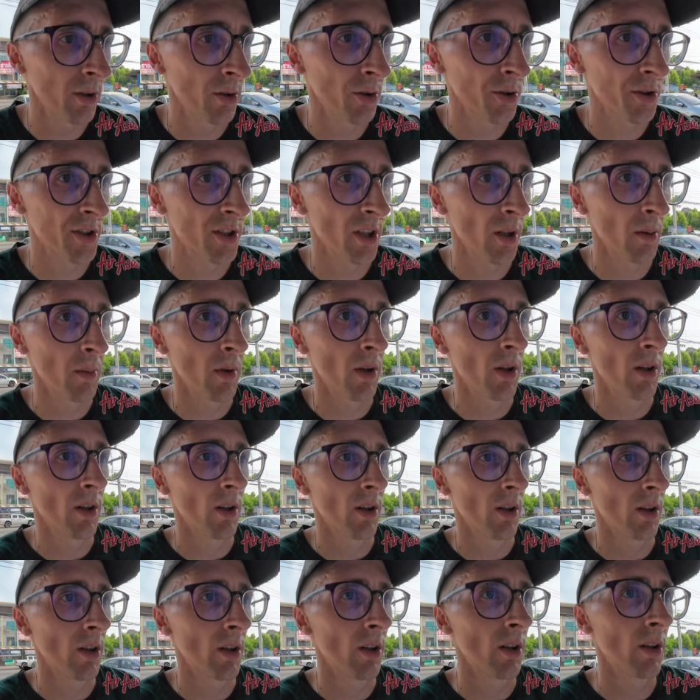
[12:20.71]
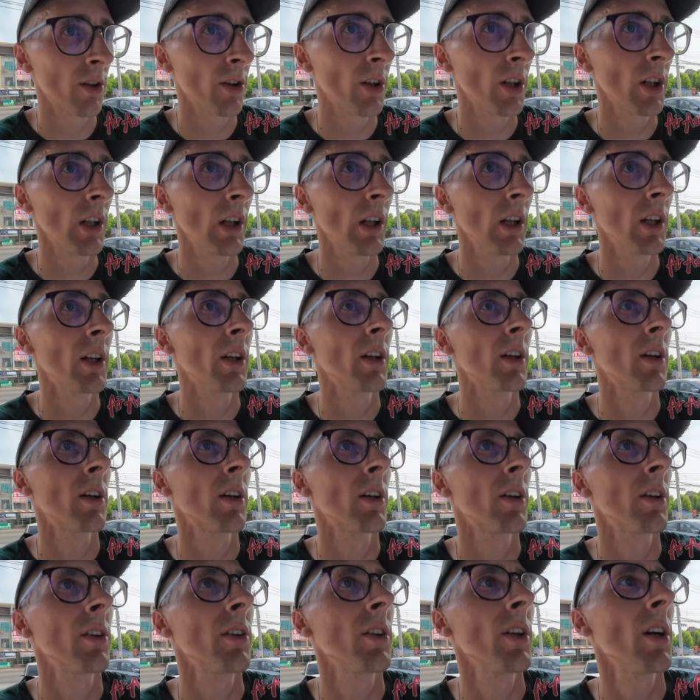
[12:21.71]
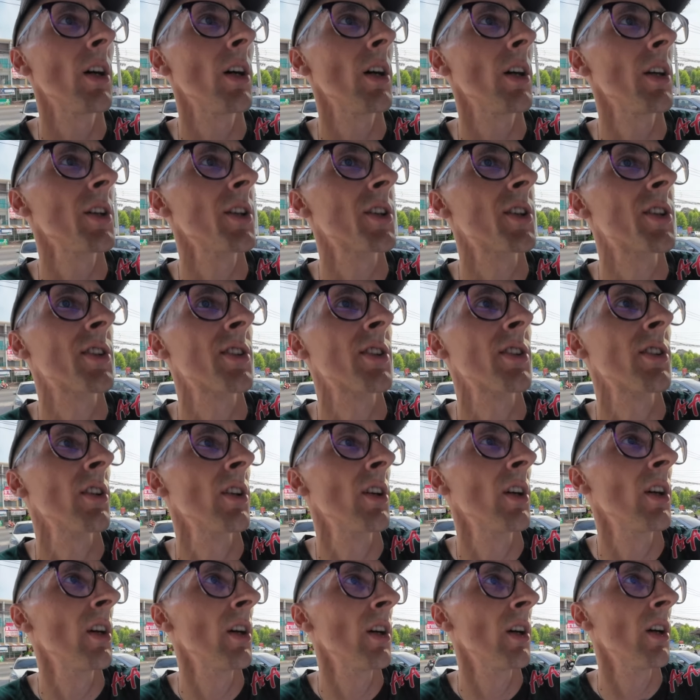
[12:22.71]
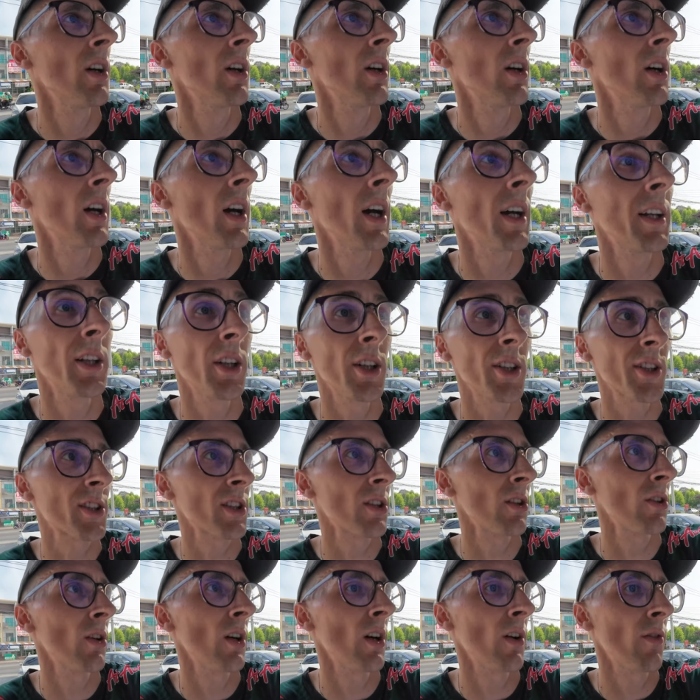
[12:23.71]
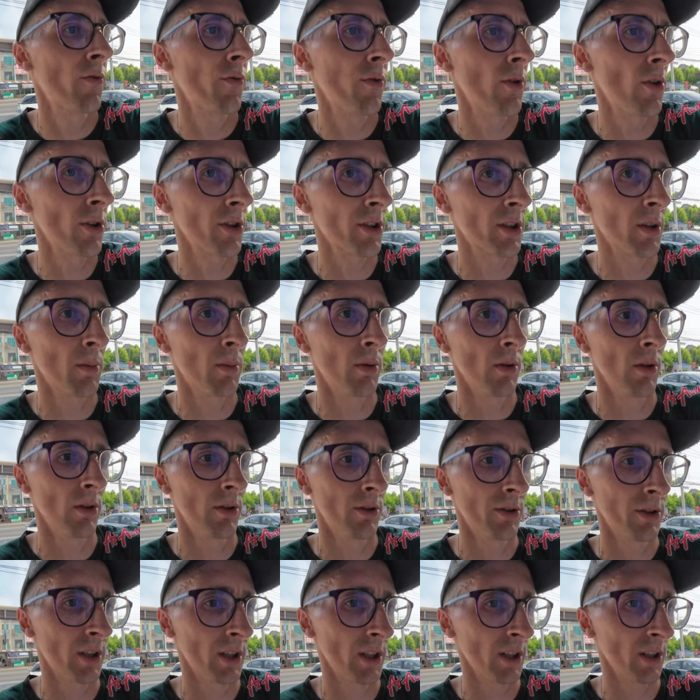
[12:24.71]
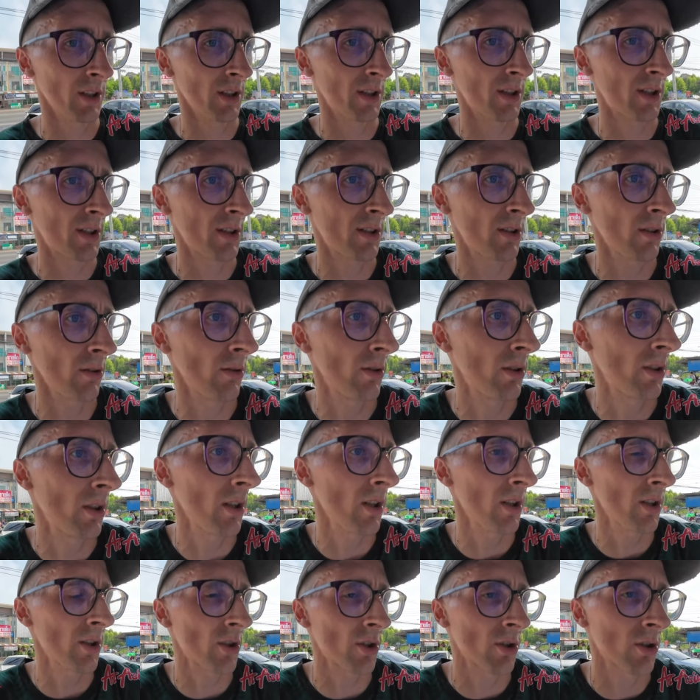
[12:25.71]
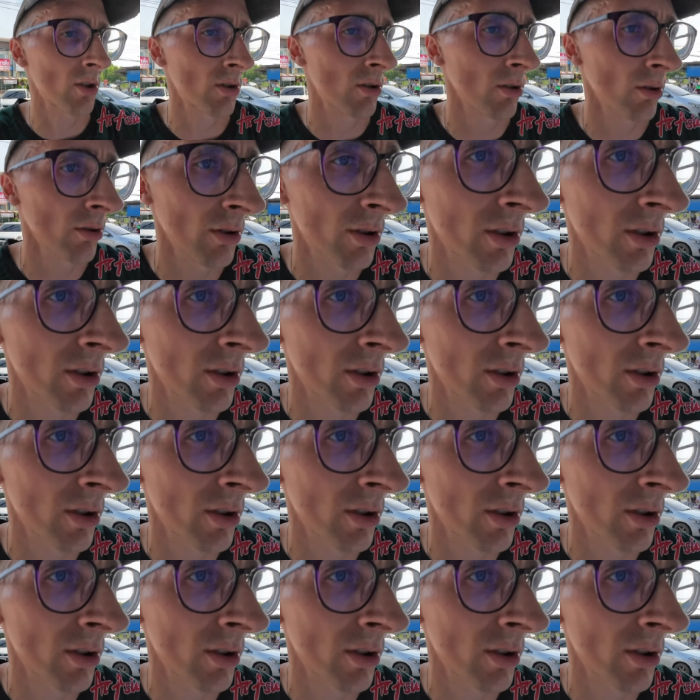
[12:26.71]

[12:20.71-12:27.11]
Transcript: you some really nice and also affordable drinks. So touch to